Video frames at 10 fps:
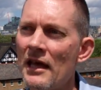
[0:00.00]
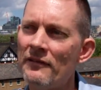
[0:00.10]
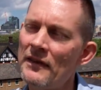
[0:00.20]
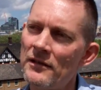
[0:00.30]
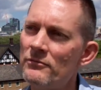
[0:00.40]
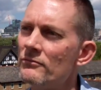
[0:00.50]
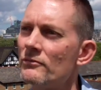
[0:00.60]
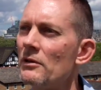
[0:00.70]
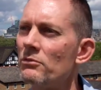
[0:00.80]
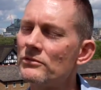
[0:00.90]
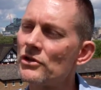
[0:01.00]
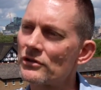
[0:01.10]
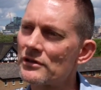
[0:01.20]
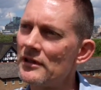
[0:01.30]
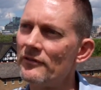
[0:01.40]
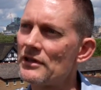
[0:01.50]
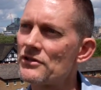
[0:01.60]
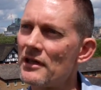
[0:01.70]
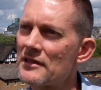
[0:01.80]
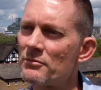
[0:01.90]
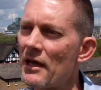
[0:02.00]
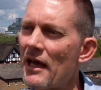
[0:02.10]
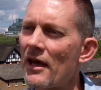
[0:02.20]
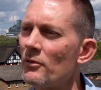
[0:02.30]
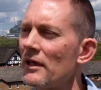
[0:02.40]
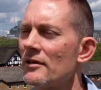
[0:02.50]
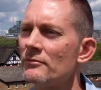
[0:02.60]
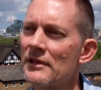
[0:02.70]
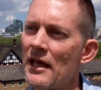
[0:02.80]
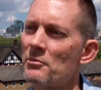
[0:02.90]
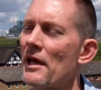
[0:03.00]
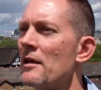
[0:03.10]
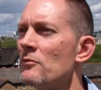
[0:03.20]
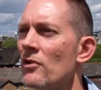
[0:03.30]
And then we talk to Living Streets about how we can campaign